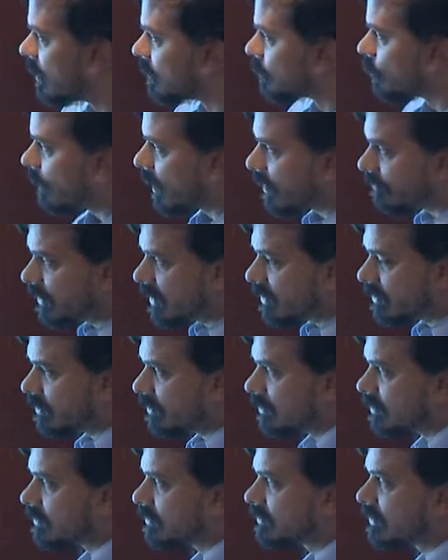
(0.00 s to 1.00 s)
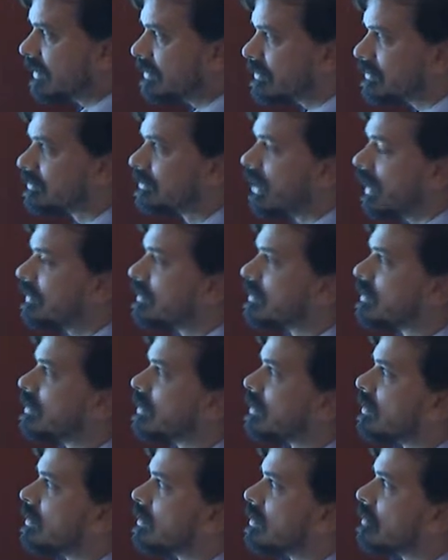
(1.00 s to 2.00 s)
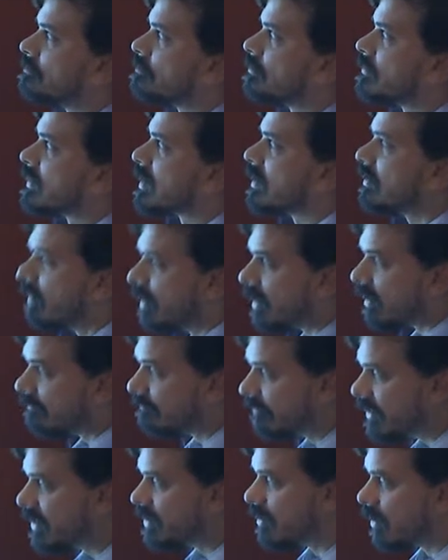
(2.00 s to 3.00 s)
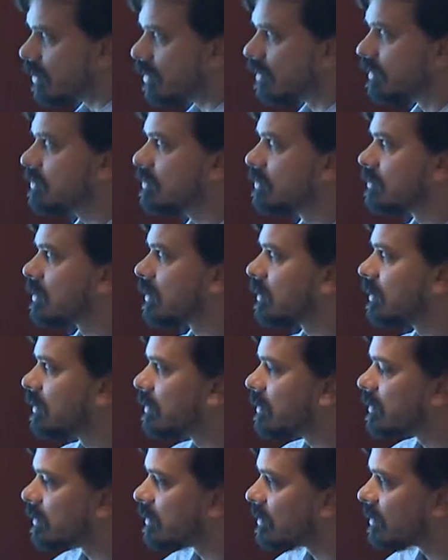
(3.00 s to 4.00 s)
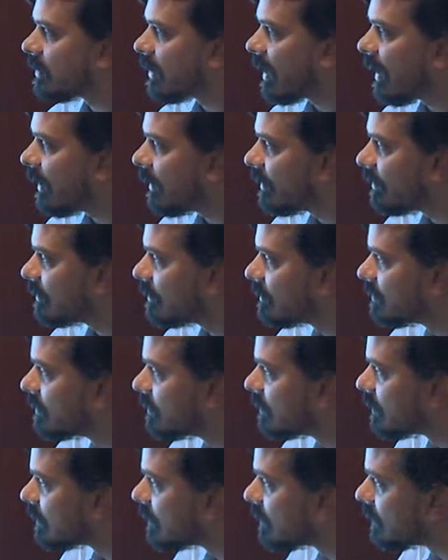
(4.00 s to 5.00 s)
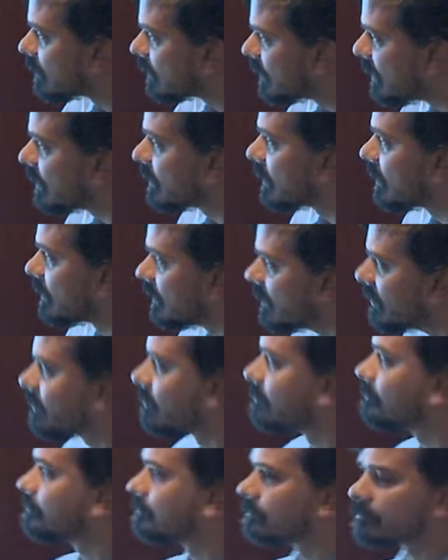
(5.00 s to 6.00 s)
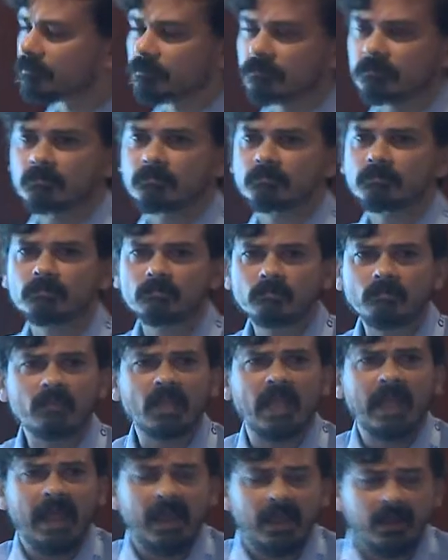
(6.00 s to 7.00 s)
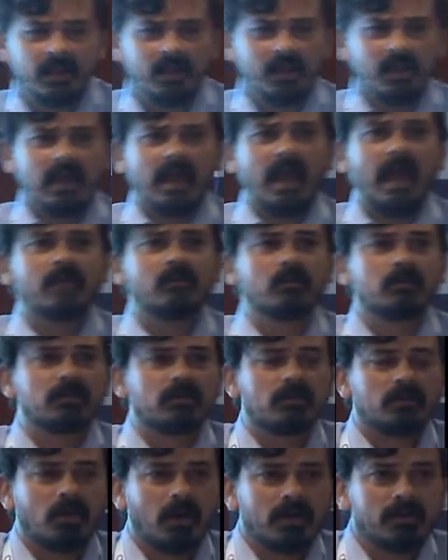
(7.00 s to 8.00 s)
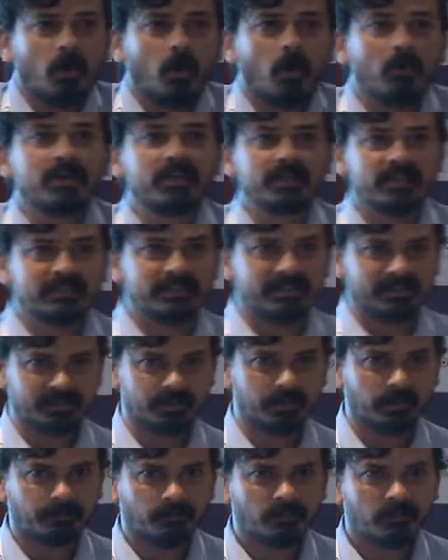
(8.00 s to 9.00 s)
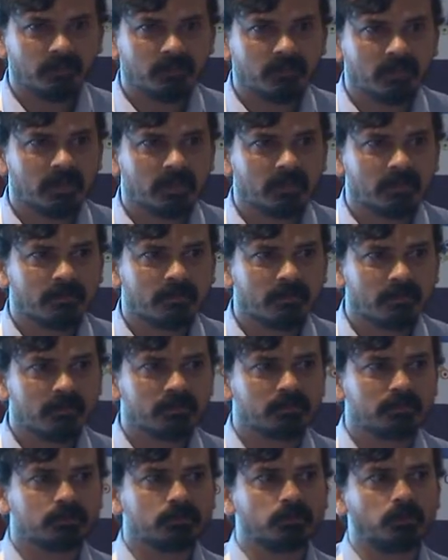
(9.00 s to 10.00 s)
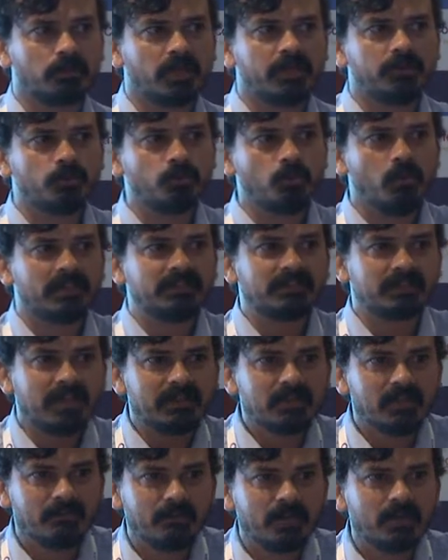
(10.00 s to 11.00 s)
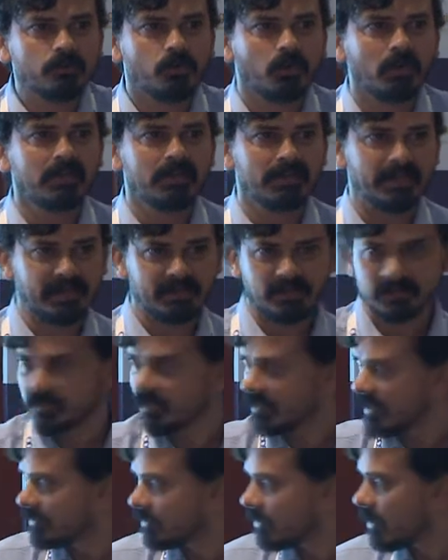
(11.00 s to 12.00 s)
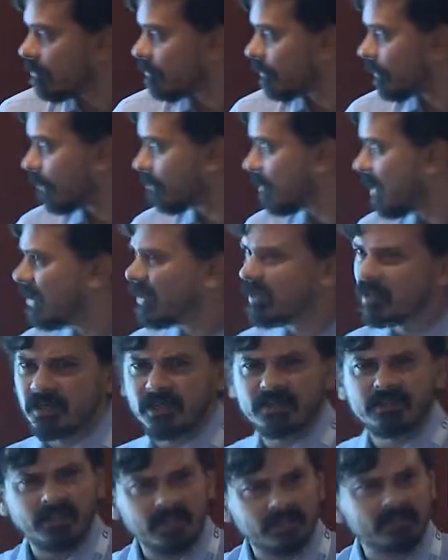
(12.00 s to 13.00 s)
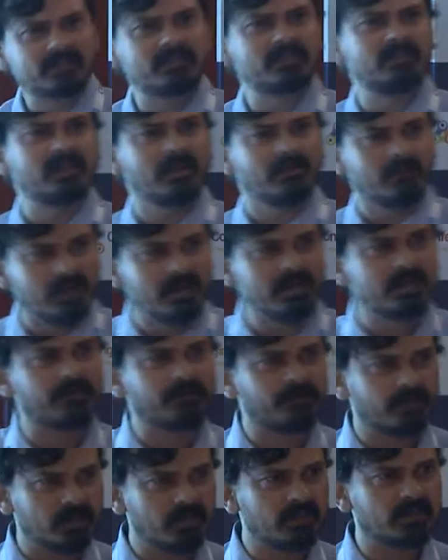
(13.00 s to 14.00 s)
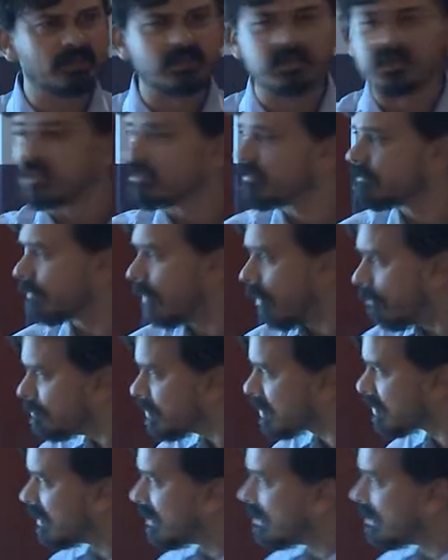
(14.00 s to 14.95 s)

So one of the things that um, uh, we learned uh, and uh, created is A, an, an auditing system so that you know exactly where your data set has come from. It takes several different uh, forms.